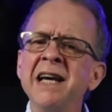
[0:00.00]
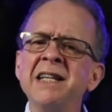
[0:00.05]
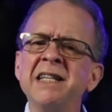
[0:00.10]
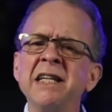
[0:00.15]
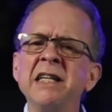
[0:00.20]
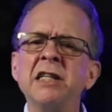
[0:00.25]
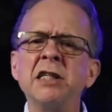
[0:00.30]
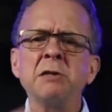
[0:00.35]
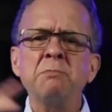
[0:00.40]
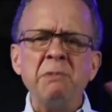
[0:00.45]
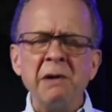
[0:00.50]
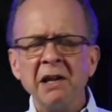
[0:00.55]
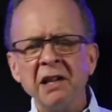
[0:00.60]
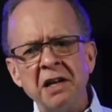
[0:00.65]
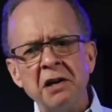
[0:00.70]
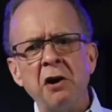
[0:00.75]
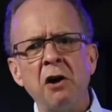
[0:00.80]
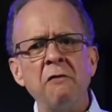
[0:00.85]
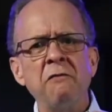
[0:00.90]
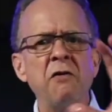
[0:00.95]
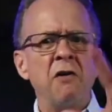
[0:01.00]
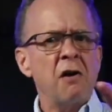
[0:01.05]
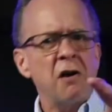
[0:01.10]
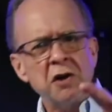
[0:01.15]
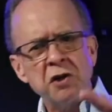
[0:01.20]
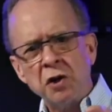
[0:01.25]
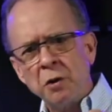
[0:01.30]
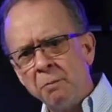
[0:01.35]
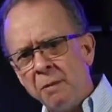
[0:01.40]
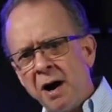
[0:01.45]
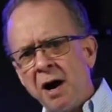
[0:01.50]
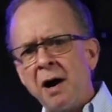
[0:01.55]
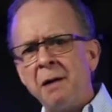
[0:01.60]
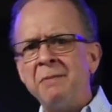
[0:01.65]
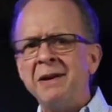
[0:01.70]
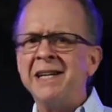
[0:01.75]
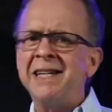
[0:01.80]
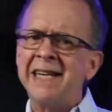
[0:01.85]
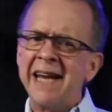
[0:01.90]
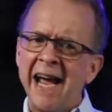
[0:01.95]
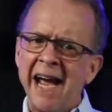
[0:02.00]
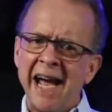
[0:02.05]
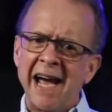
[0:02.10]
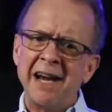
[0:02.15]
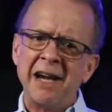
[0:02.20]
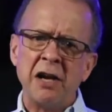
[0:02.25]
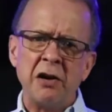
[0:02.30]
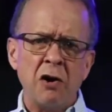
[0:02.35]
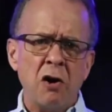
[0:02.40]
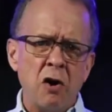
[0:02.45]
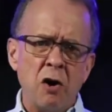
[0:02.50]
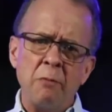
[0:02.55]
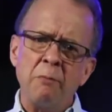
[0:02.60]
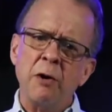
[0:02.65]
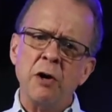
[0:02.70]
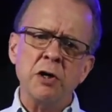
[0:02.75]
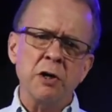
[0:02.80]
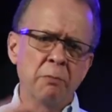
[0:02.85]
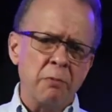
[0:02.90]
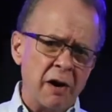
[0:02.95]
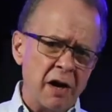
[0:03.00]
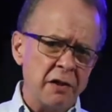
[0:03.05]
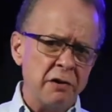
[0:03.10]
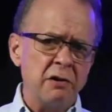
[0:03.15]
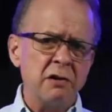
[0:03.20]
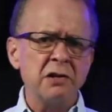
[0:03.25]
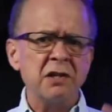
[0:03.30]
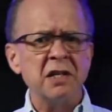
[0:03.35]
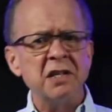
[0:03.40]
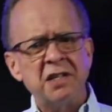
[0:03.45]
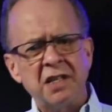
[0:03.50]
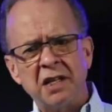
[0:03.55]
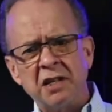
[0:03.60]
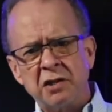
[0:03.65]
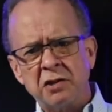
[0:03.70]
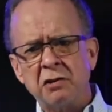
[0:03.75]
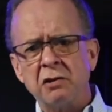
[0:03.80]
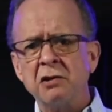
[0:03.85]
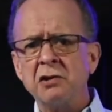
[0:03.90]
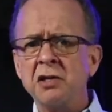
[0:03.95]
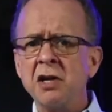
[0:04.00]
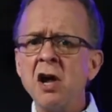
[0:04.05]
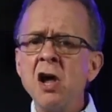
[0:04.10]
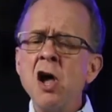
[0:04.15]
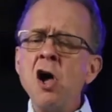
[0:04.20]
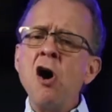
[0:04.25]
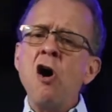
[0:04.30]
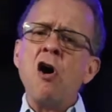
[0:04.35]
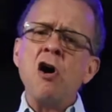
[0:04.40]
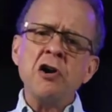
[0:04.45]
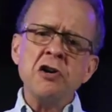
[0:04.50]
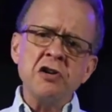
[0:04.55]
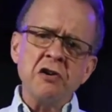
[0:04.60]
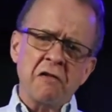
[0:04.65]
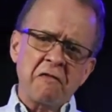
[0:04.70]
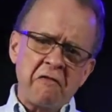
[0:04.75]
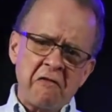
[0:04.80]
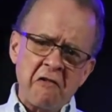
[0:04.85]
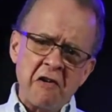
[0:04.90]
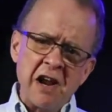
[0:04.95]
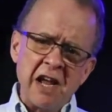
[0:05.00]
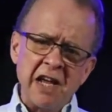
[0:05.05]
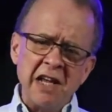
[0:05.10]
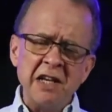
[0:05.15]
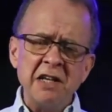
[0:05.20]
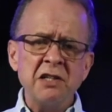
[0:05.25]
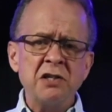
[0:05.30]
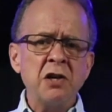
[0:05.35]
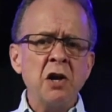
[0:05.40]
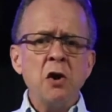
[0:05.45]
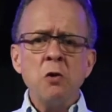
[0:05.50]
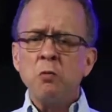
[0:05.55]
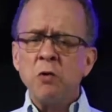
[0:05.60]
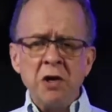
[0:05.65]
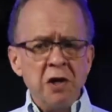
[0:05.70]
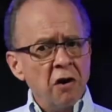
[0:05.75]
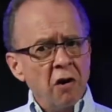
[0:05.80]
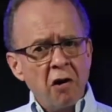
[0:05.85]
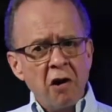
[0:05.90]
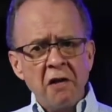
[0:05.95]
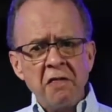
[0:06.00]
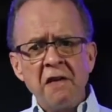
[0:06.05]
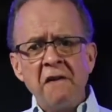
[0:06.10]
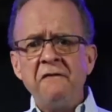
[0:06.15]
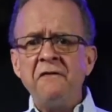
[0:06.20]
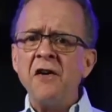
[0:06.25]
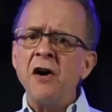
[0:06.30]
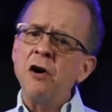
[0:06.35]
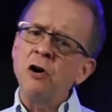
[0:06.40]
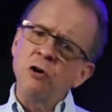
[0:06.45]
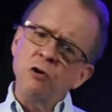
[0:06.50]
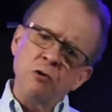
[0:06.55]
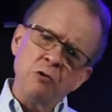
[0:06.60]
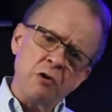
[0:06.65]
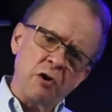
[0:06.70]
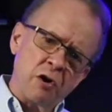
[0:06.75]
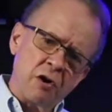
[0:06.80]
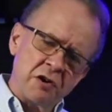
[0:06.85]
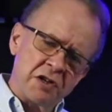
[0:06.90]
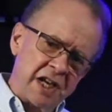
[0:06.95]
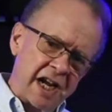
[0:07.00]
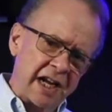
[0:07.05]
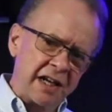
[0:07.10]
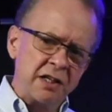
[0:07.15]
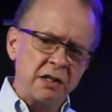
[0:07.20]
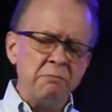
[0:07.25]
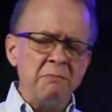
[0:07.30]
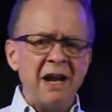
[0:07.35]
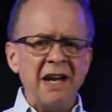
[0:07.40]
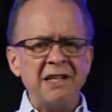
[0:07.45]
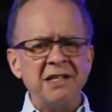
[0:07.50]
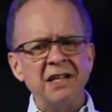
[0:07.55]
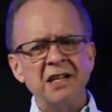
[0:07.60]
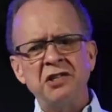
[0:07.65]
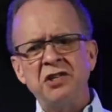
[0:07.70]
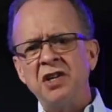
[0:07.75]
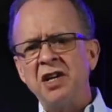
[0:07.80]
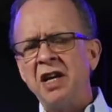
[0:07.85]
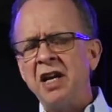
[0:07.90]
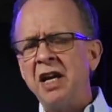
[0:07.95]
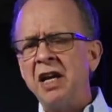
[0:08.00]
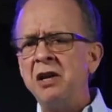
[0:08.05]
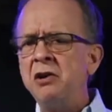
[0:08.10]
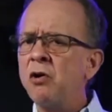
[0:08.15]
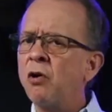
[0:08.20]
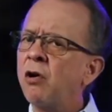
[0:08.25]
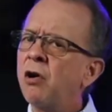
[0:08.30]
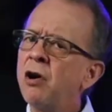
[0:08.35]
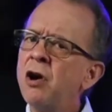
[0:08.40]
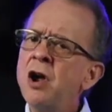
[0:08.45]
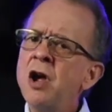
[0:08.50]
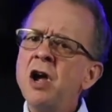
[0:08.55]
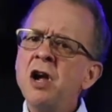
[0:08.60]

Is He spilling over on your mom and dad at home, on your brothers and sisters, on your friends, when you're on the phone or text messaging, or,